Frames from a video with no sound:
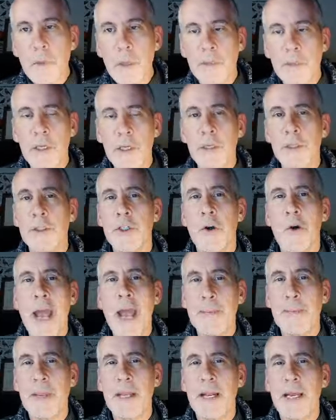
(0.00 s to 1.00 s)
because you're
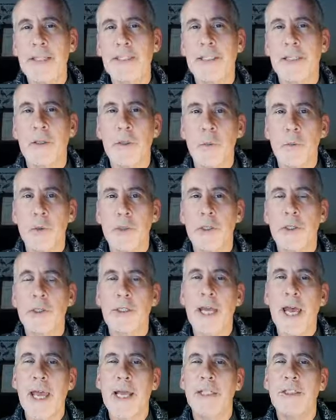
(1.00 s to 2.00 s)
emulating the
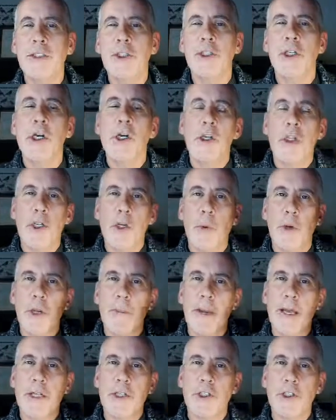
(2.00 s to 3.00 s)
woodland edge, you want
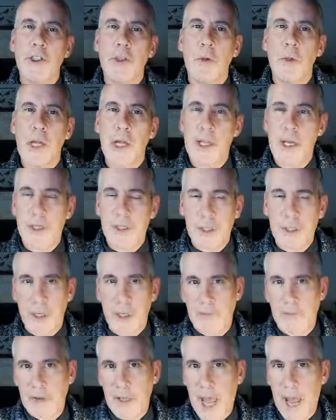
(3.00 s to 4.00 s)
to make sure that there's
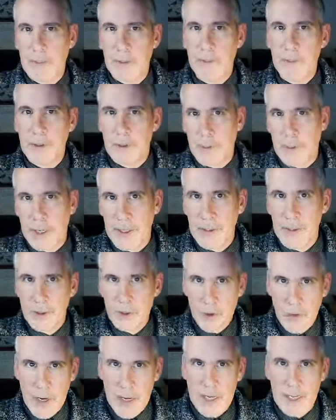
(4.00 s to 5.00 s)
enough gap between the
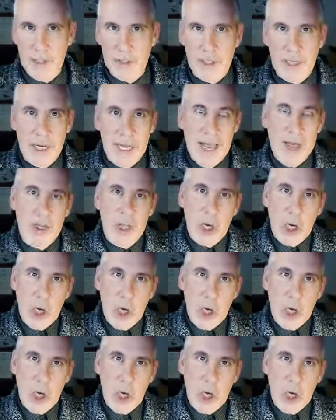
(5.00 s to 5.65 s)
trees to let the